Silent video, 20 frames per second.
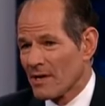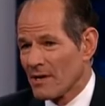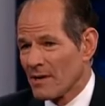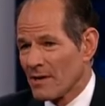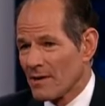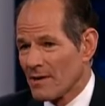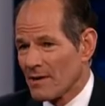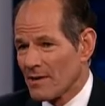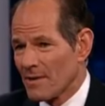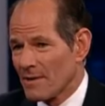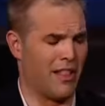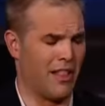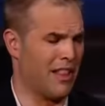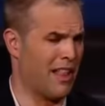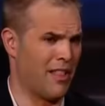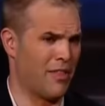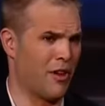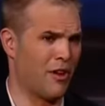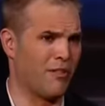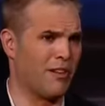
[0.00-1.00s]
Absolutely.
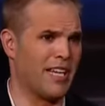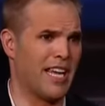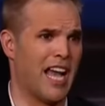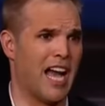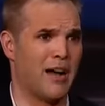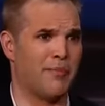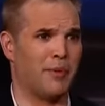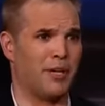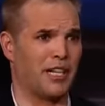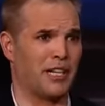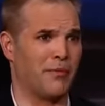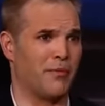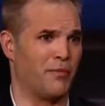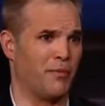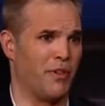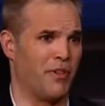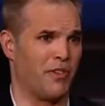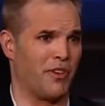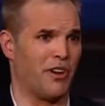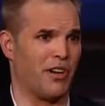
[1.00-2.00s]
That's already happening. I mean, we
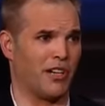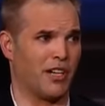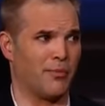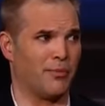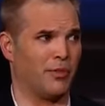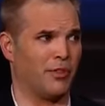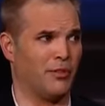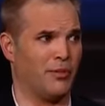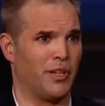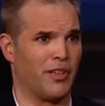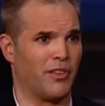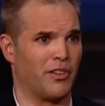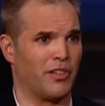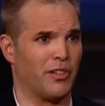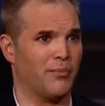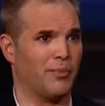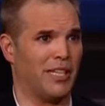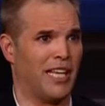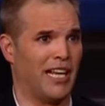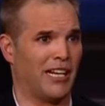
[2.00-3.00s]
saw a couple of weeks ago
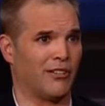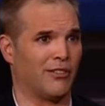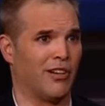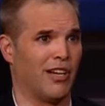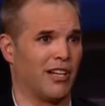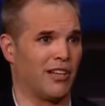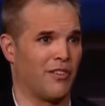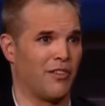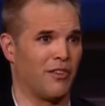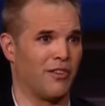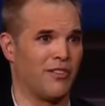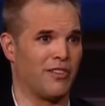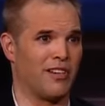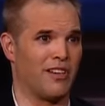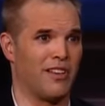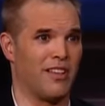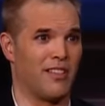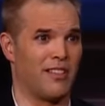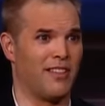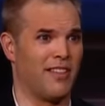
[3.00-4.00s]
BlackRock is already
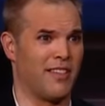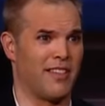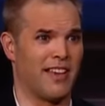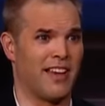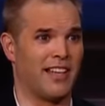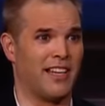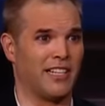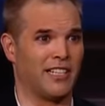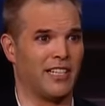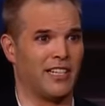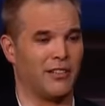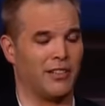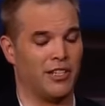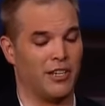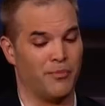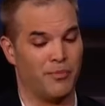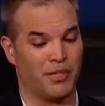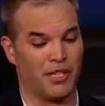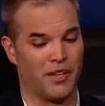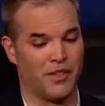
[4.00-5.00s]
deciding that, you know,
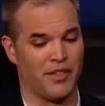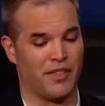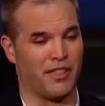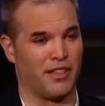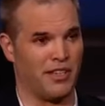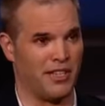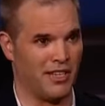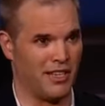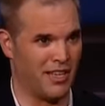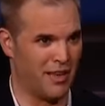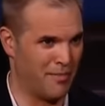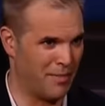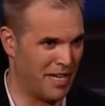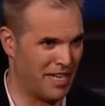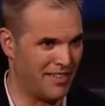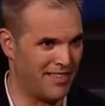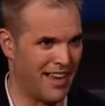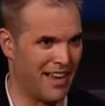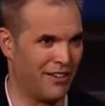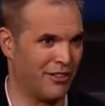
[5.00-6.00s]
because of the
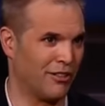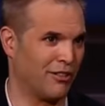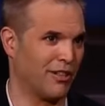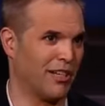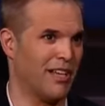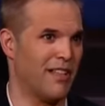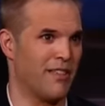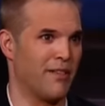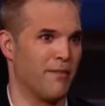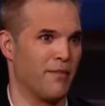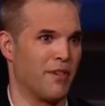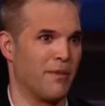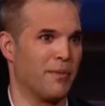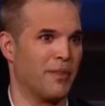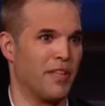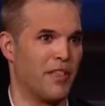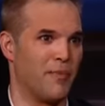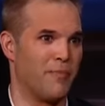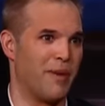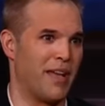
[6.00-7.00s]
imminent downgrades of some of
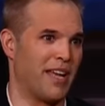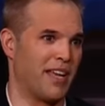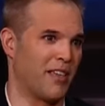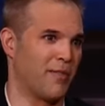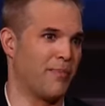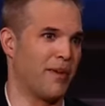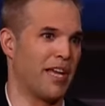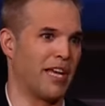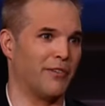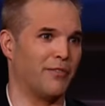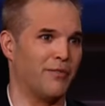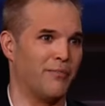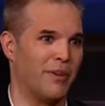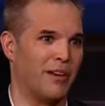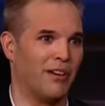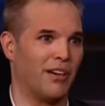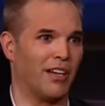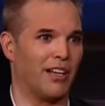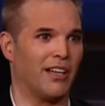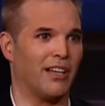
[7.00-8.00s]
these banks, Bank of
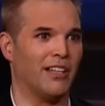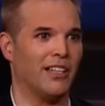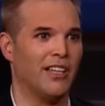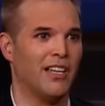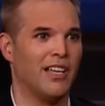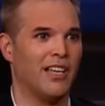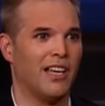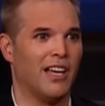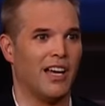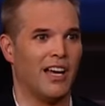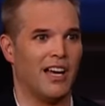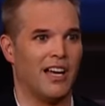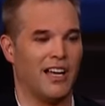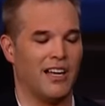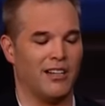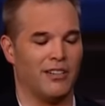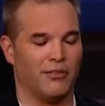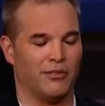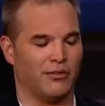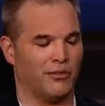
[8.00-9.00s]
America,
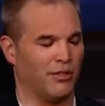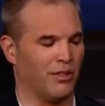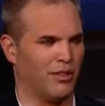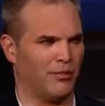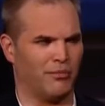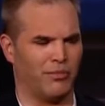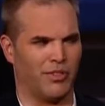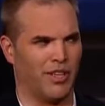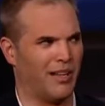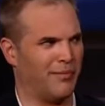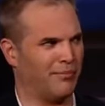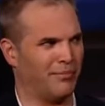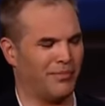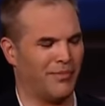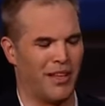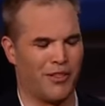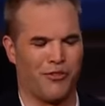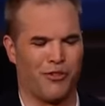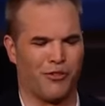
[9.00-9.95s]
I'm not